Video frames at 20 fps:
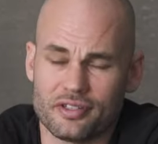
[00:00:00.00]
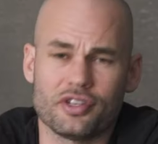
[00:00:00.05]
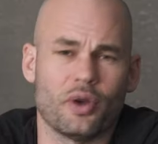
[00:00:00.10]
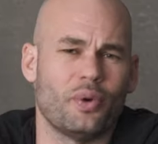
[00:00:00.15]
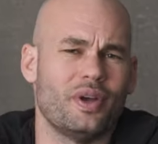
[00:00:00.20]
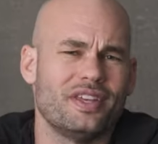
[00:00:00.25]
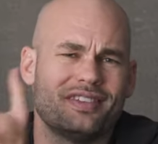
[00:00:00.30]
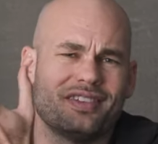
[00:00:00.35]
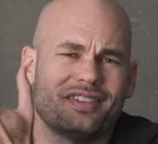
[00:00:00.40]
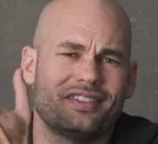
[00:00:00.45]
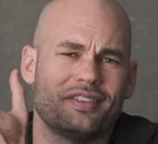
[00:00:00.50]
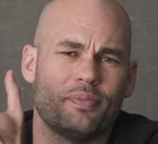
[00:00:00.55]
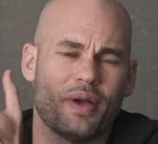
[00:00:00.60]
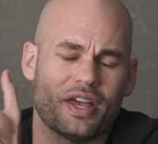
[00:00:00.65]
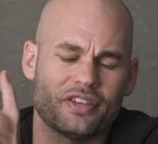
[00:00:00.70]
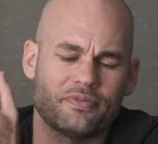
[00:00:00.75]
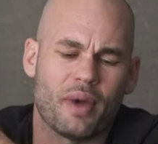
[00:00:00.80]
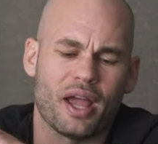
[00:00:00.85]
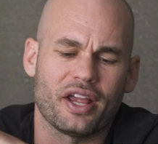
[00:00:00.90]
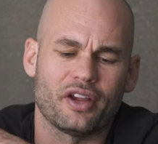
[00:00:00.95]
So is this the
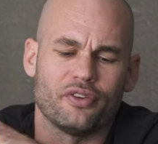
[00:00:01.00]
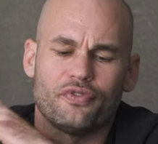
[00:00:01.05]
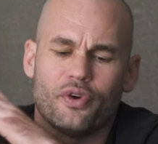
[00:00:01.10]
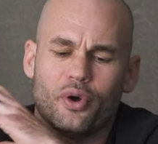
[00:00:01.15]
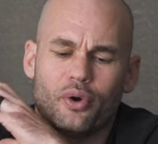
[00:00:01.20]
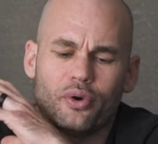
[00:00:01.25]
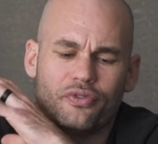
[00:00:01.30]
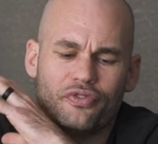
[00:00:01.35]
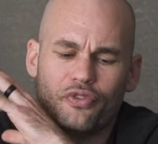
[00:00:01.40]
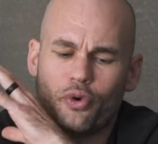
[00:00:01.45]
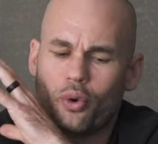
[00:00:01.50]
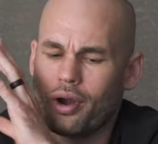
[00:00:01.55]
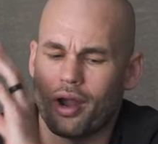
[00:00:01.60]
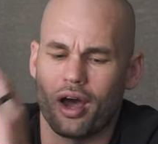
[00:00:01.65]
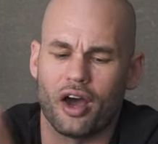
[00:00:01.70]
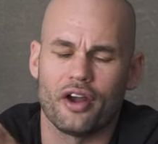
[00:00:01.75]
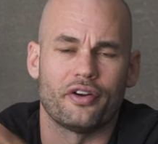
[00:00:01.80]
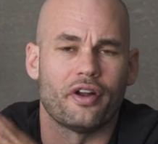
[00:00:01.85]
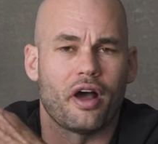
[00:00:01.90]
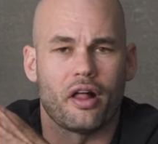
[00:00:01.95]
best microphone for
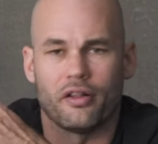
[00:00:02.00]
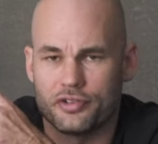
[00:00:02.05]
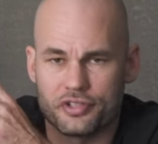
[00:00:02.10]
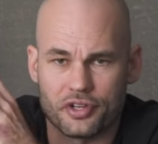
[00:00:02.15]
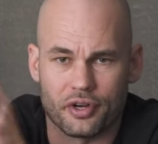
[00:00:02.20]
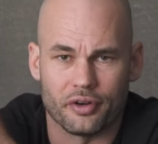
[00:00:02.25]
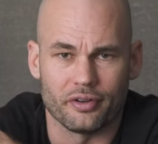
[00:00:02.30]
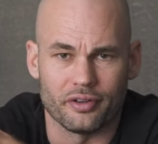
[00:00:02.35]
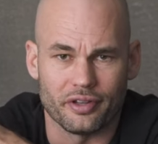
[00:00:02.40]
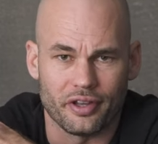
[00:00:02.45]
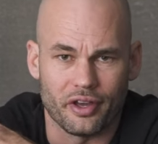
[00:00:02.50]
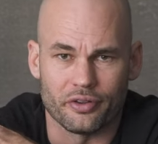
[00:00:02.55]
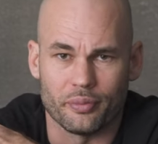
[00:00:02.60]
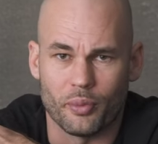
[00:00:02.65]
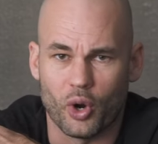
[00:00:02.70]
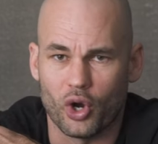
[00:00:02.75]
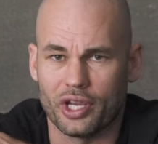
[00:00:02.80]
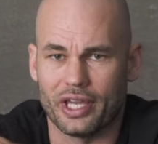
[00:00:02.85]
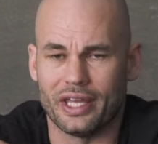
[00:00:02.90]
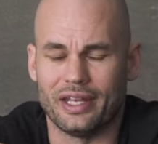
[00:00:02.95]
$100 currently on the
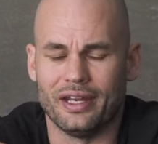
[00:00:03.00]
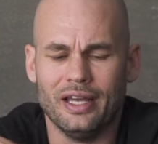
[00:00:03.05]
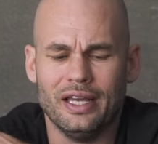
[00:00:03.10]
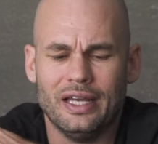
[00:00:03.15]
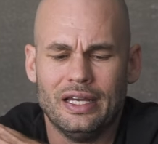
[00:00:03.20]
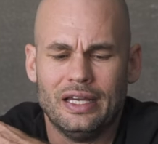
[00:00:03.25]
market?